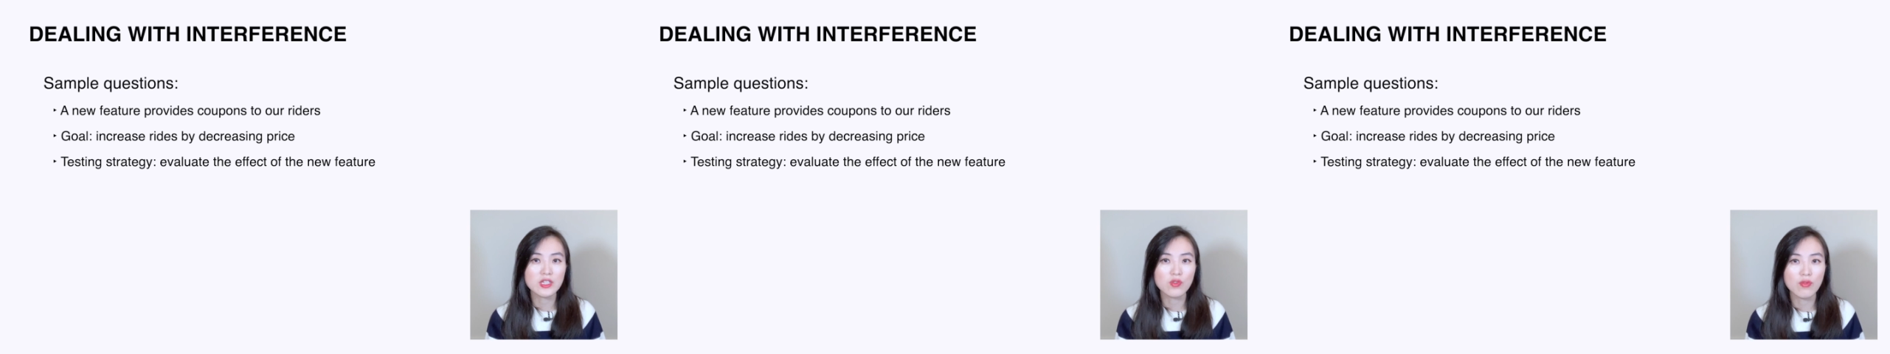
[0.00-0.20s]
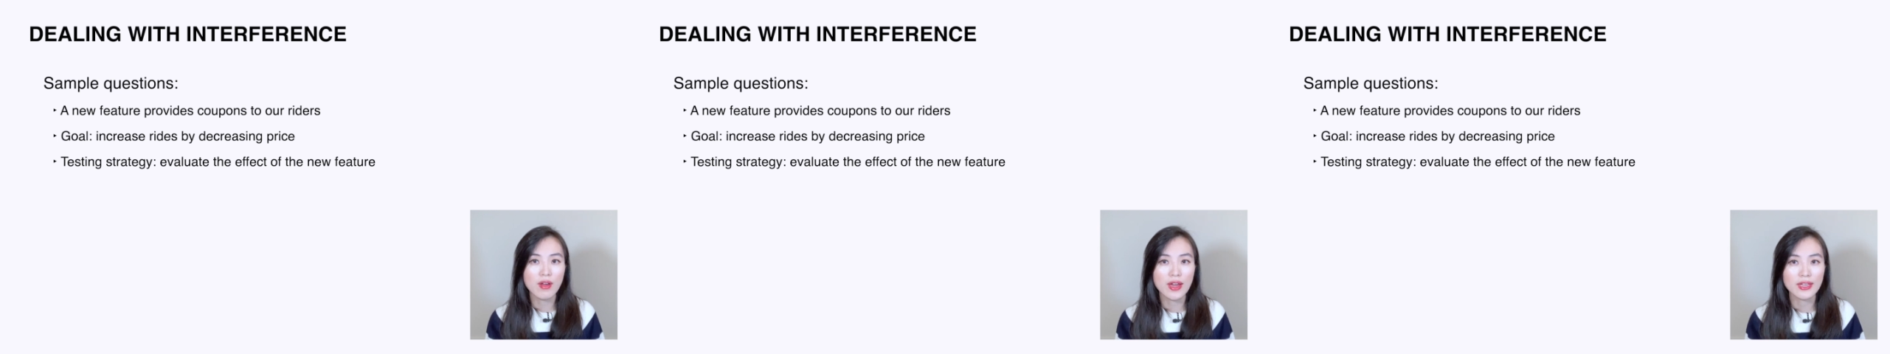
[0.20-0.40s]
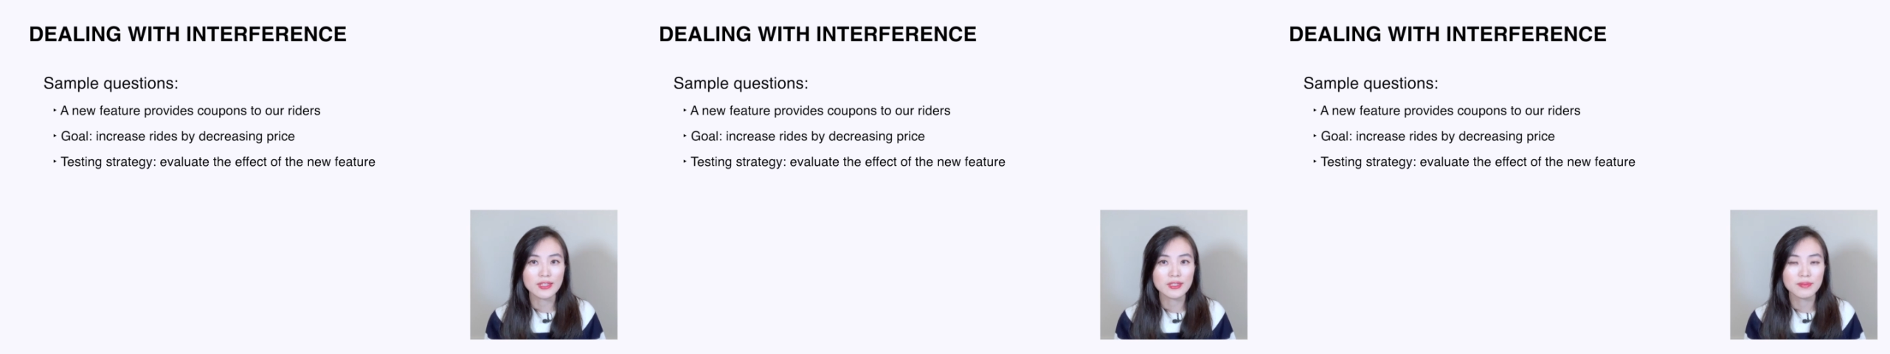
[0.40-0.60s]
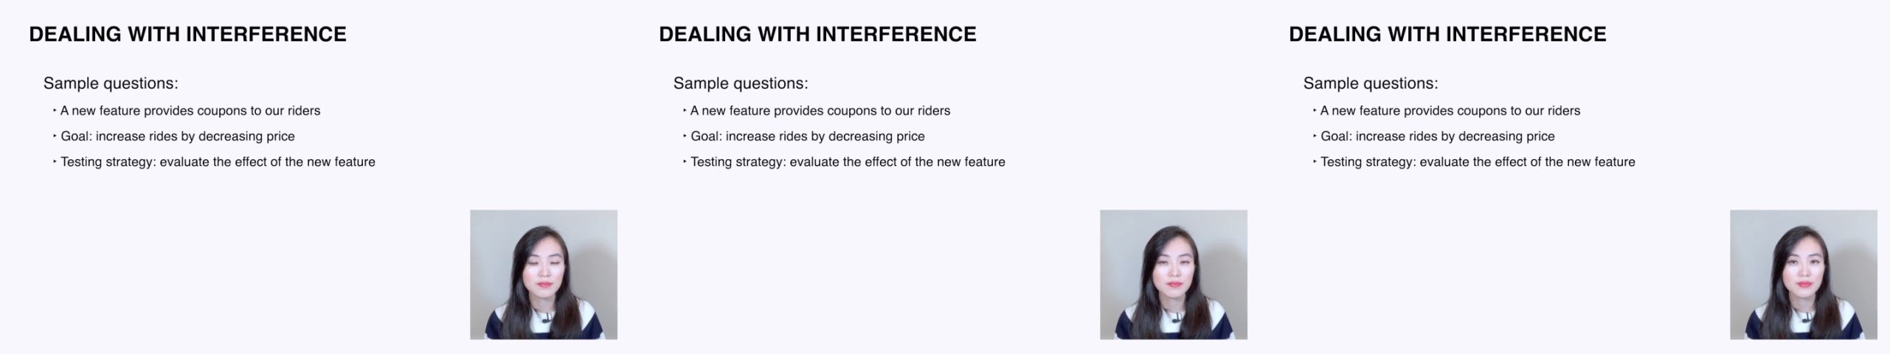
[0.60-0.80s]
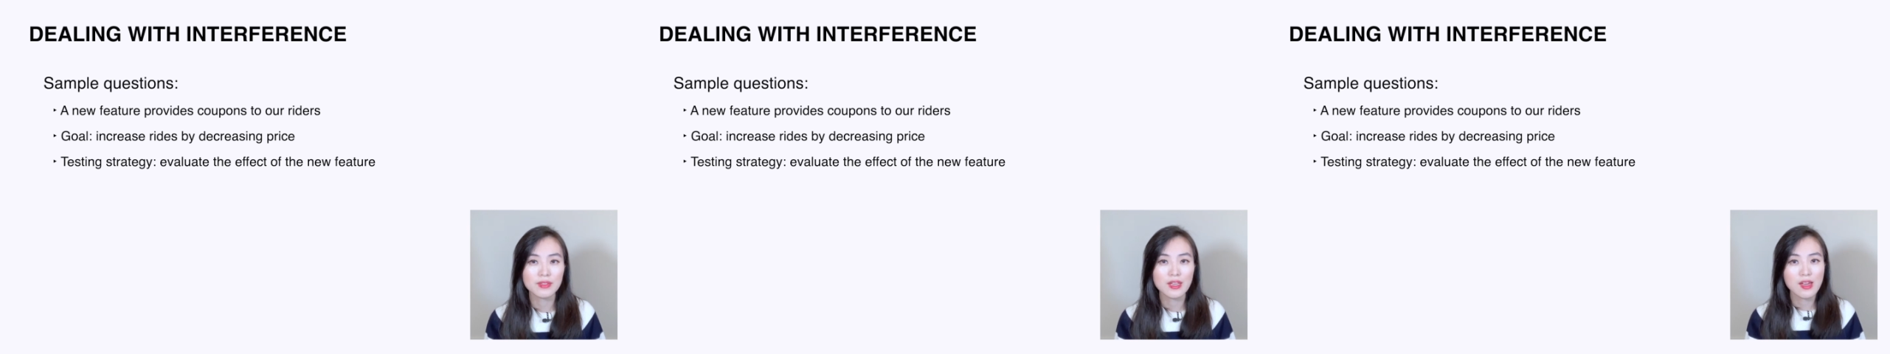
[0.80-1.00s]
ride
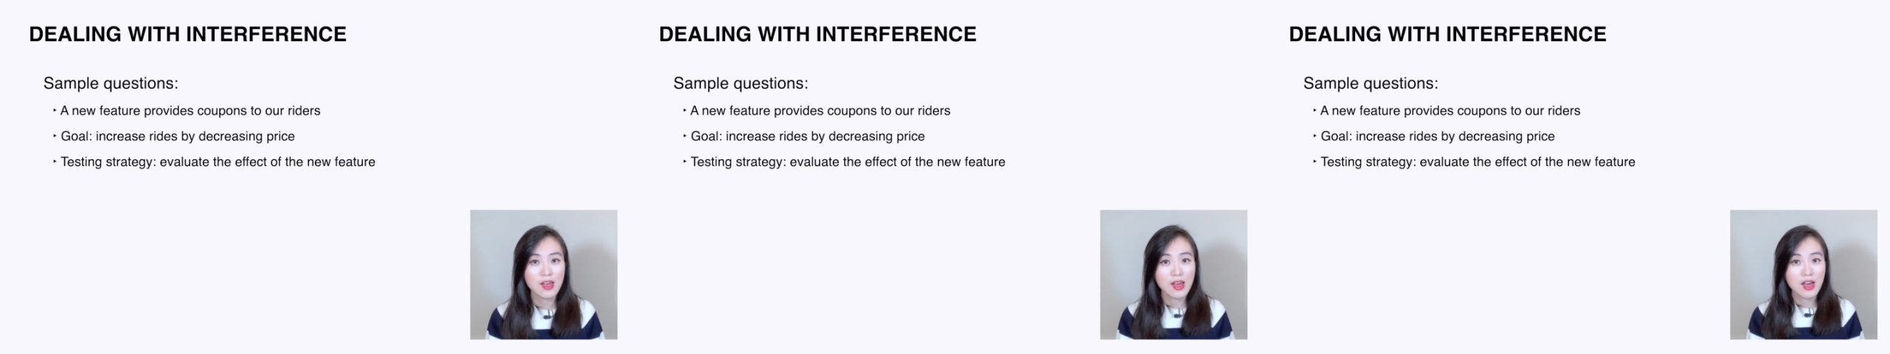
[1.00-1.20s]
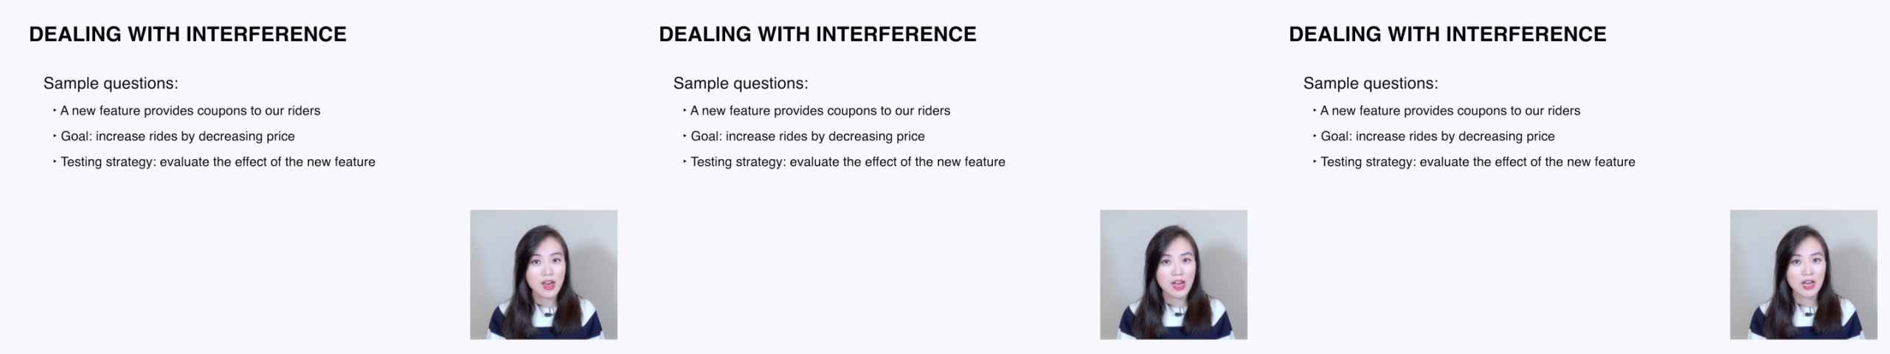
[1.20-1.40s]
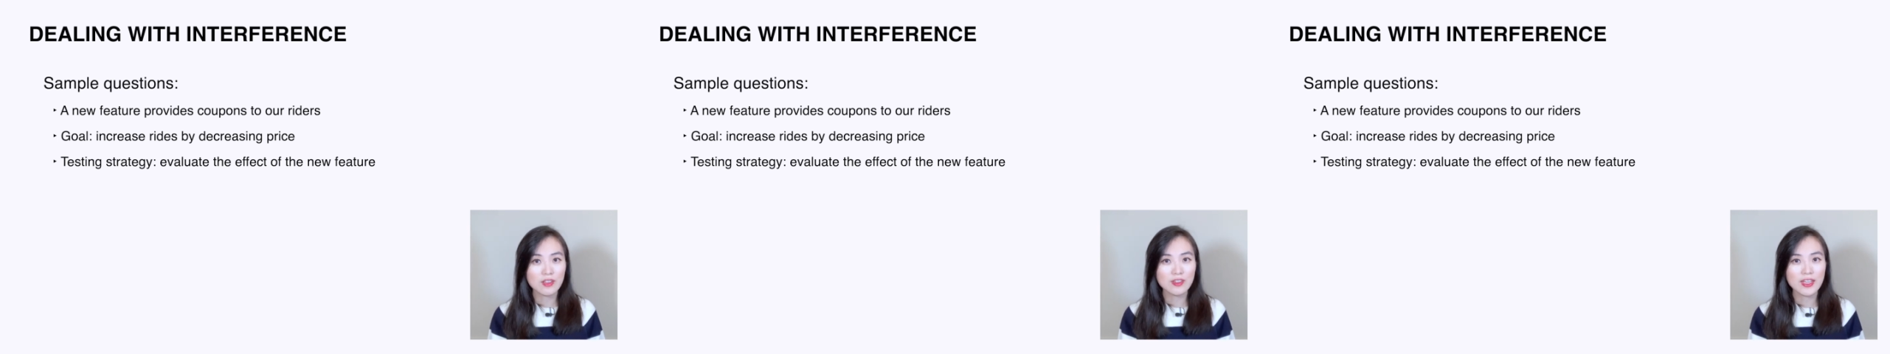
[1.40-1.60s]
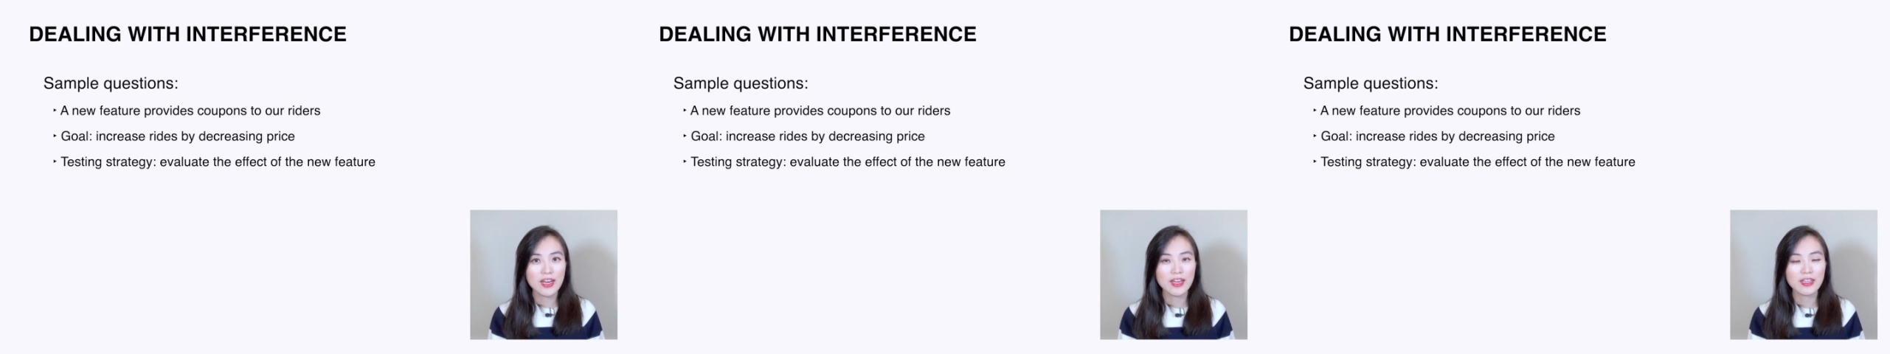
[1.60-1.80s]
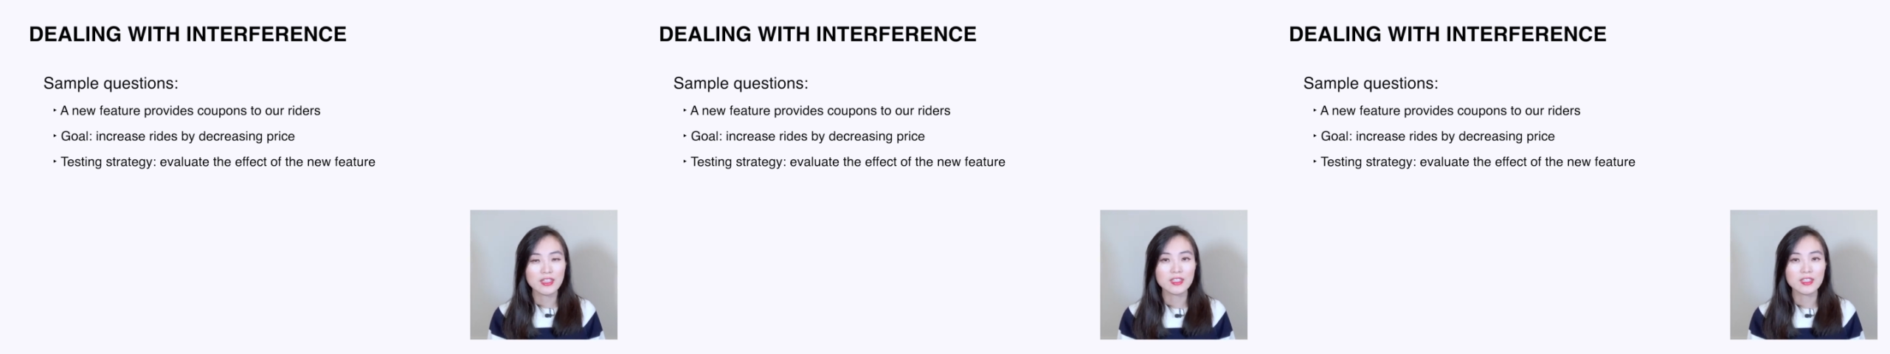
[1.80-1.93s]
outline